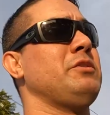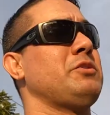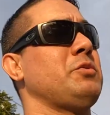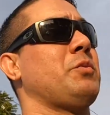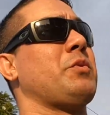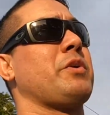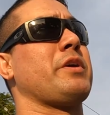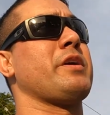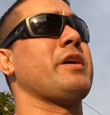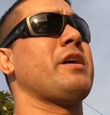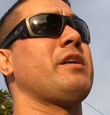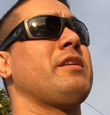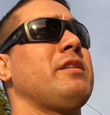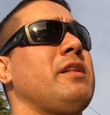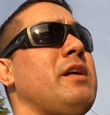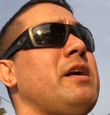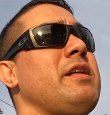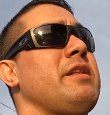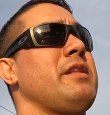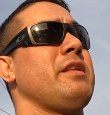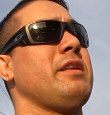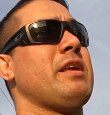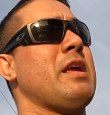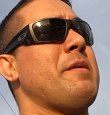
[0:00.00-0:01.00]
to work out a lot.
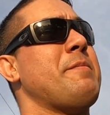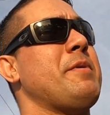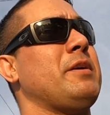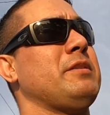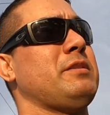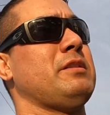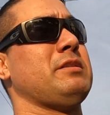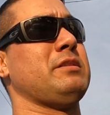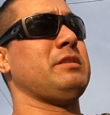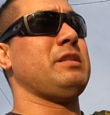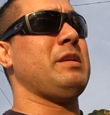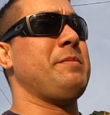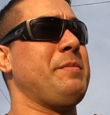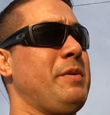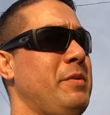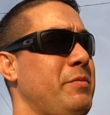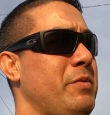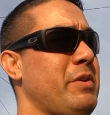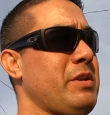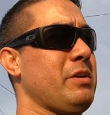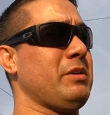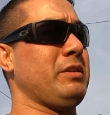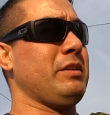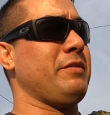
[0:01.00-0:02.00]
He came out to see me
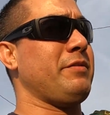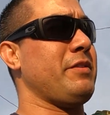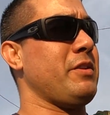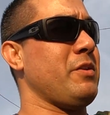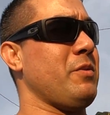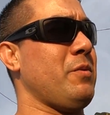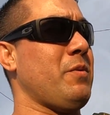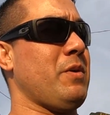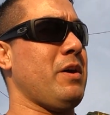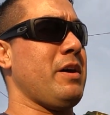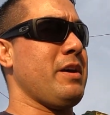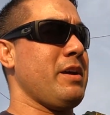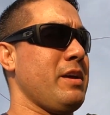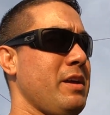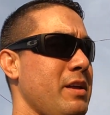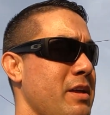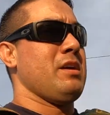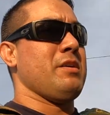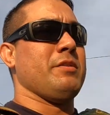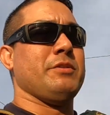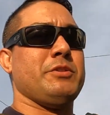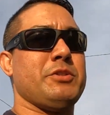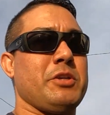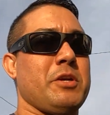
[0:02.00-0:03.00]
when I lived in Hawaii.
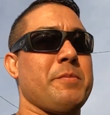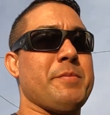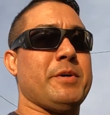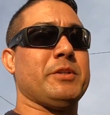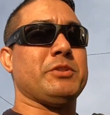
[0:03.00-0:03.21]
I took him out